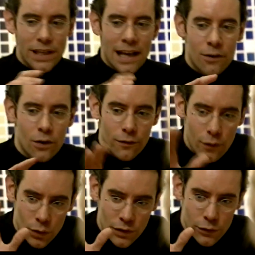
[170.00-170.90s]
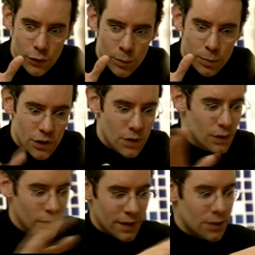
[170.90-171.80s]
we cannot afford to
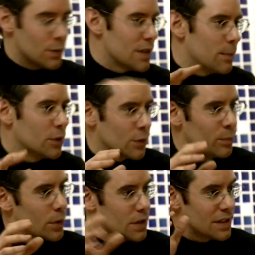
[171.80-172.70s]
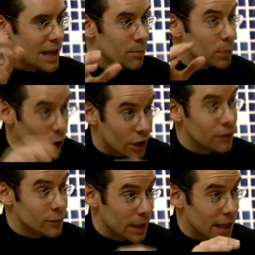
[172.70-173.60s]
produce all of these receptacles and put the same
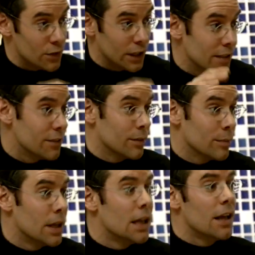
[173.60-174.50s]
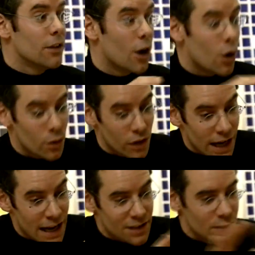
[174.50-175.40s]
product from catering into them. The whole
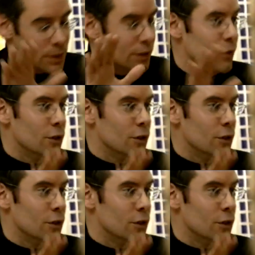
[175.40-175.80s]
thing has to be